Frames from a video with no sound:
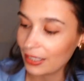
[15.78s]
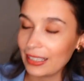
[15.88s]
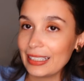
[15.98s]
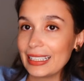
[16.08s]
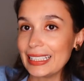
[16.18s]

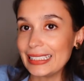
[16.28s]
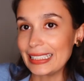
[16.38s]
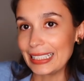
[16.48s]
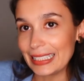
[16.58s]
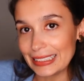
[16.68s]
a
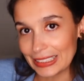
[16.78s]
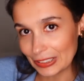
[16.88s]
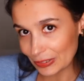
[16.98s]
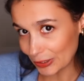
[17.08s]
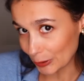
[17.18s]
glass
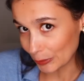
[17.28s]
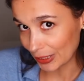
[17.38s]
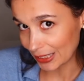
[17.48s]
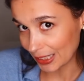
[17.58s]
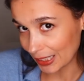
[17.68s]
of
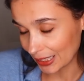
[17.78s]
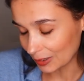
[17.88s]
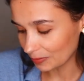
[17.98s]
right here.